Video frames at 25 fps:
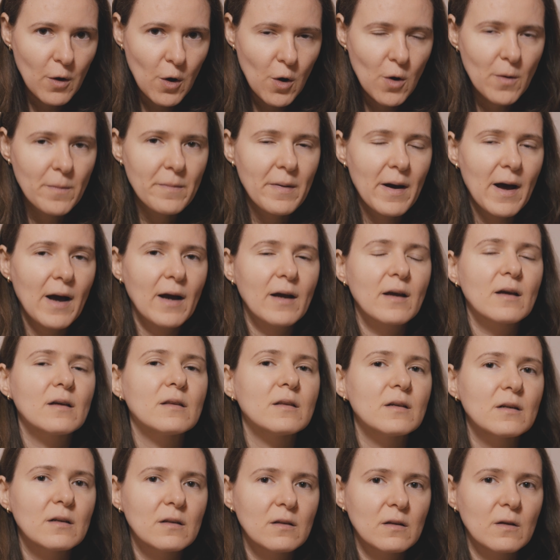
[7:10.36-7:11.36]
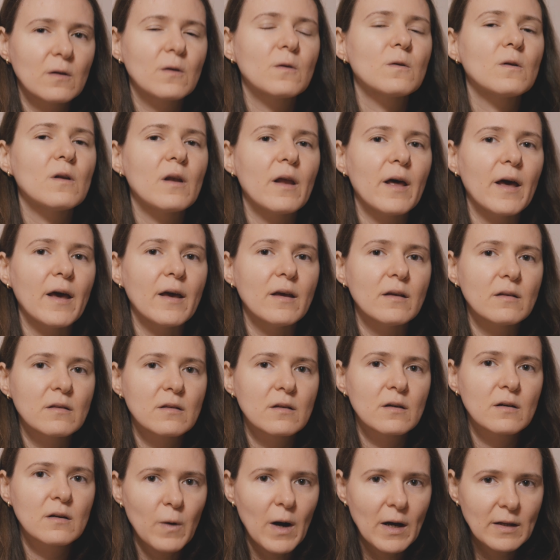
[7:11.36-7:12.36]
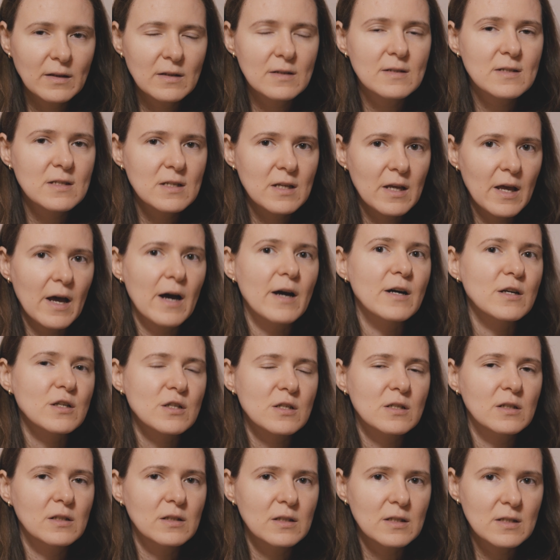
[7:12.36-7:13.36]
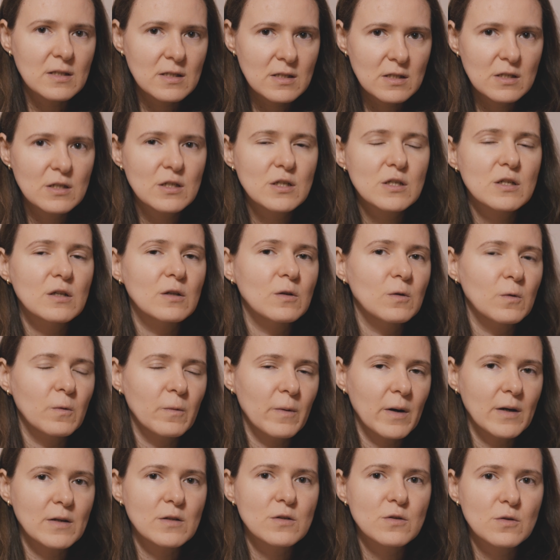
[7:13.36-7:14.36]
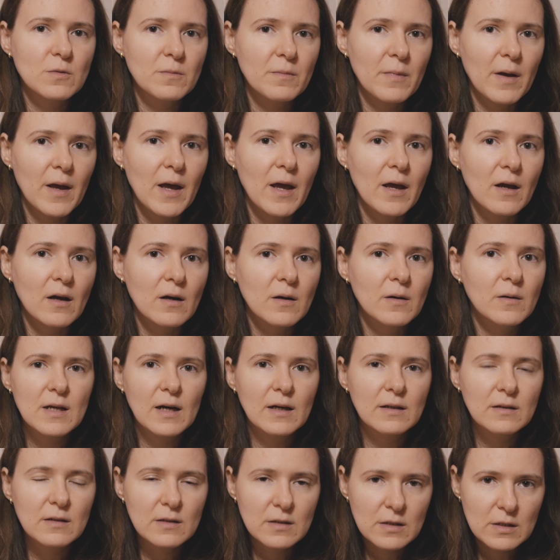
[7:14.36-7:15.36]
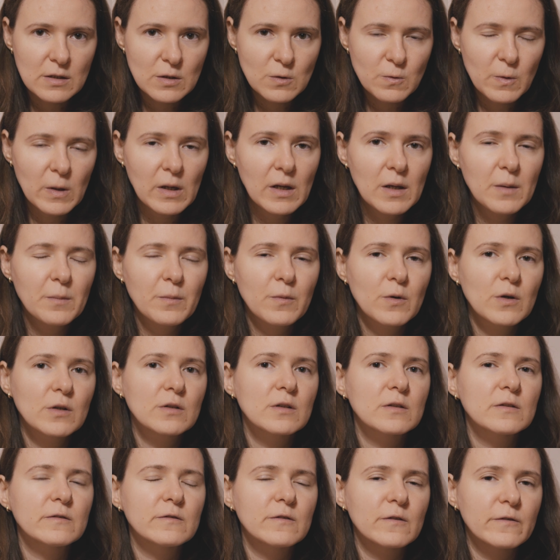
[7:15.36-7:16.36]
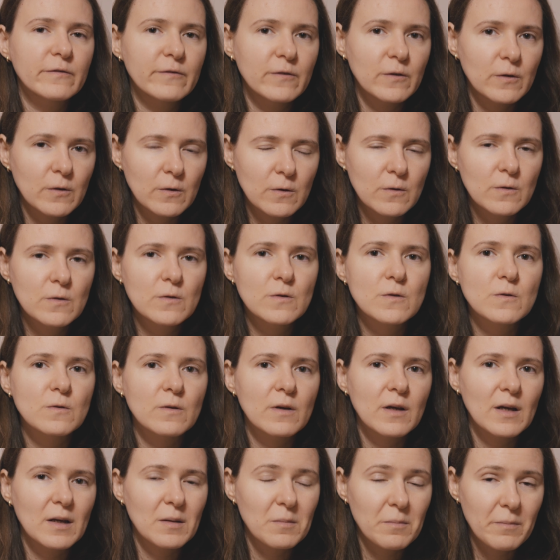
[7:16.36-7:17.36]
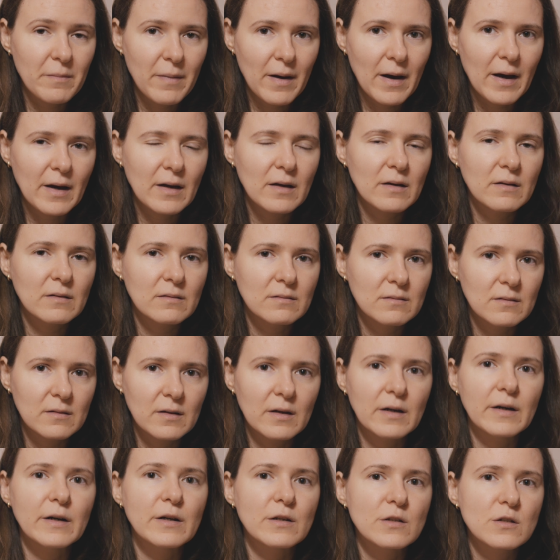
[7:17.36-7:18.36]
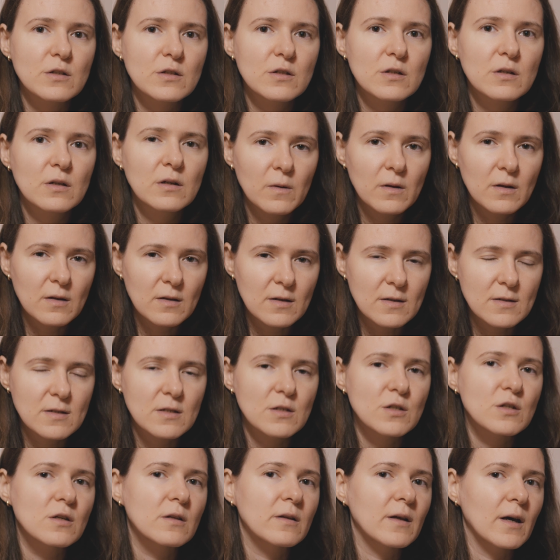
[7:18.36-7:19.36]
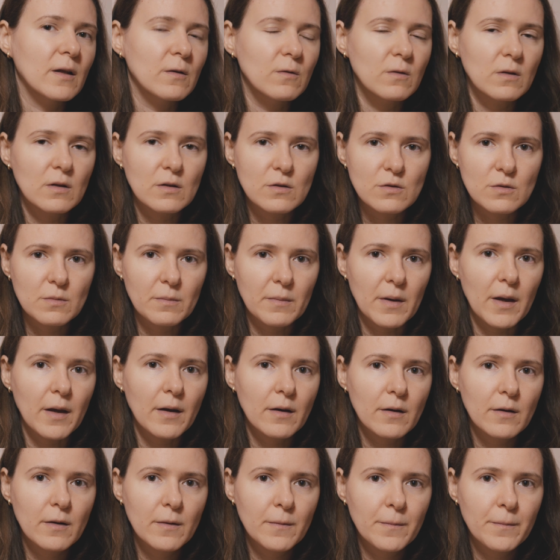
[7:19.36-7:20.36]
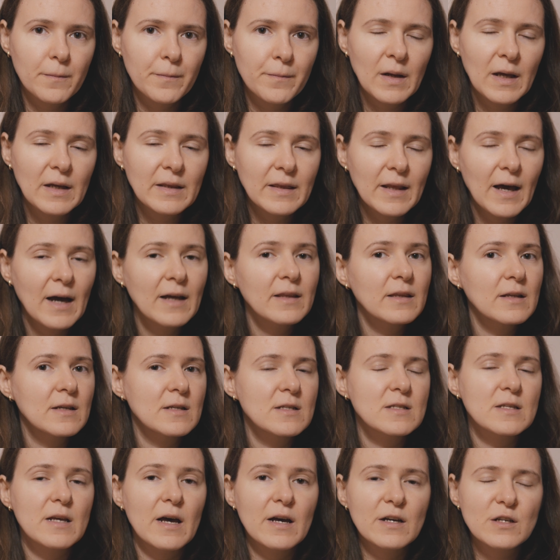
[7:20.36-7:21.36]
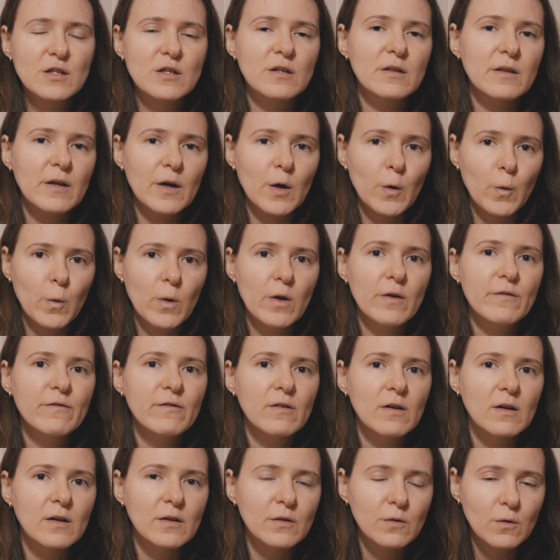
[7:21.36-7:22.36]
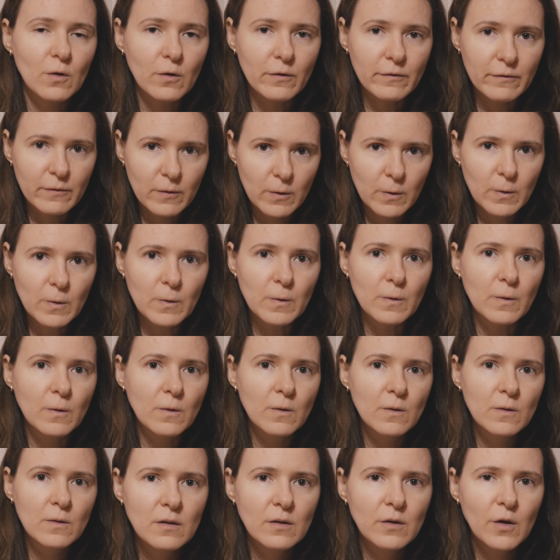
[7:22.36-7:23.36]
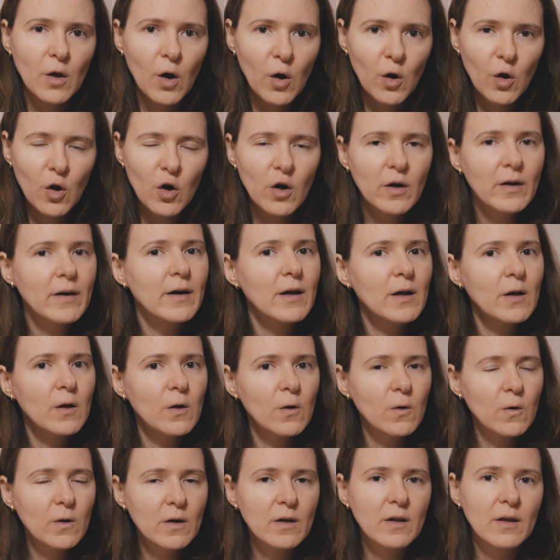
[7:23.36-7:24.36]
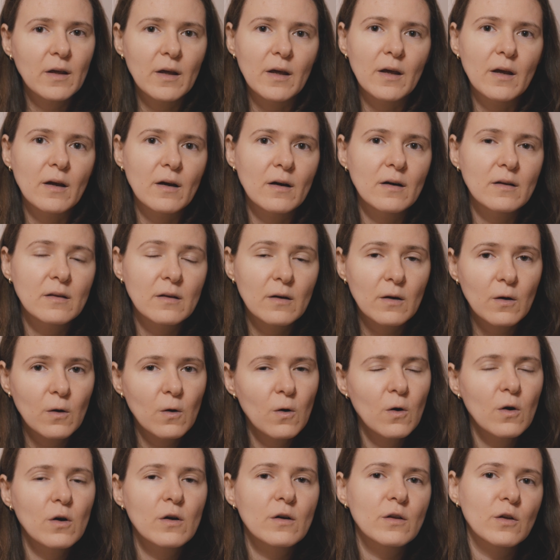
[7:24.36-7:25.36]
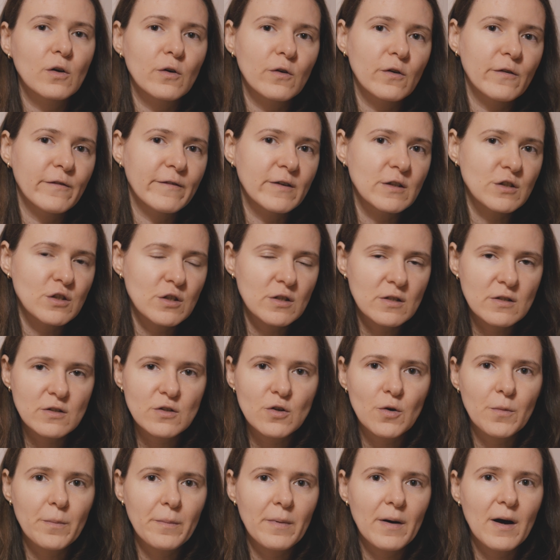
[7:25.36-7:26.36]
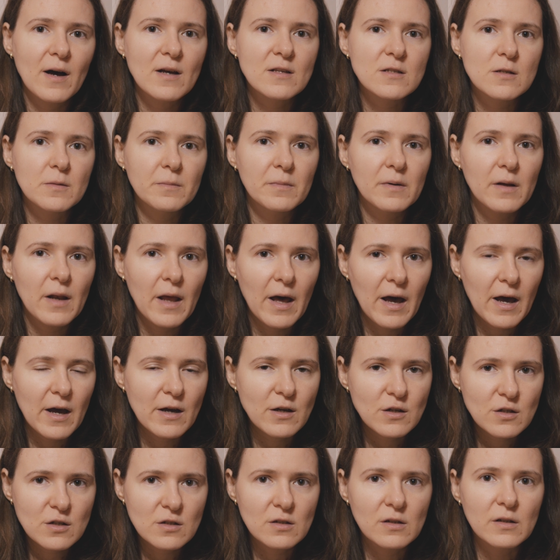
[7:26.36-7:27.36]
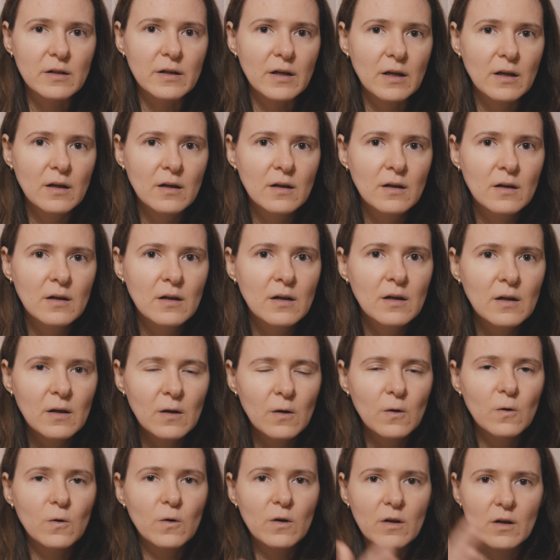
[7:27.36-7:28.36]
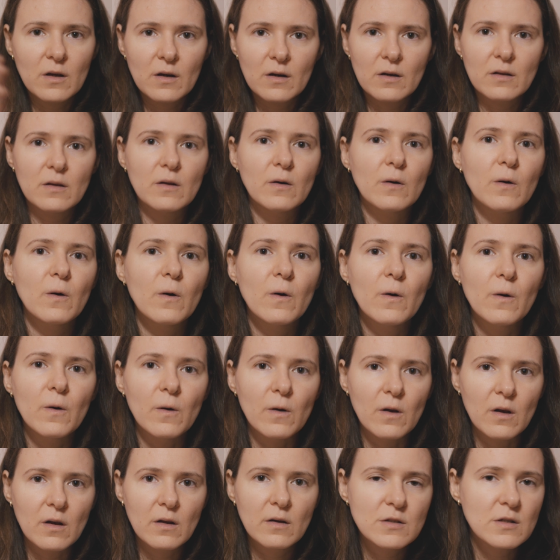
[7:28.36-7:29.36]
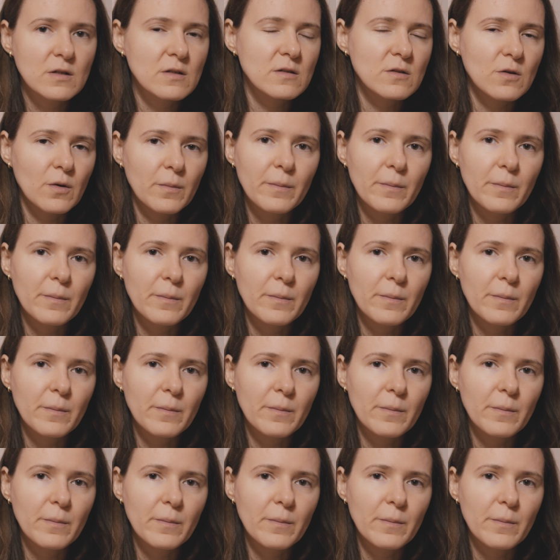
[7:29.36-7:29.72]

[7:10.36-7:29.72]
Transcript: go back and articulate what is the actual decision you want to make. That it is really important for you to get back in touch with the decision that you need to make. And that is actually the equivalent of you no longer looking at a corner of a jigsaw puzzle, but actually looking at the whole jigsaw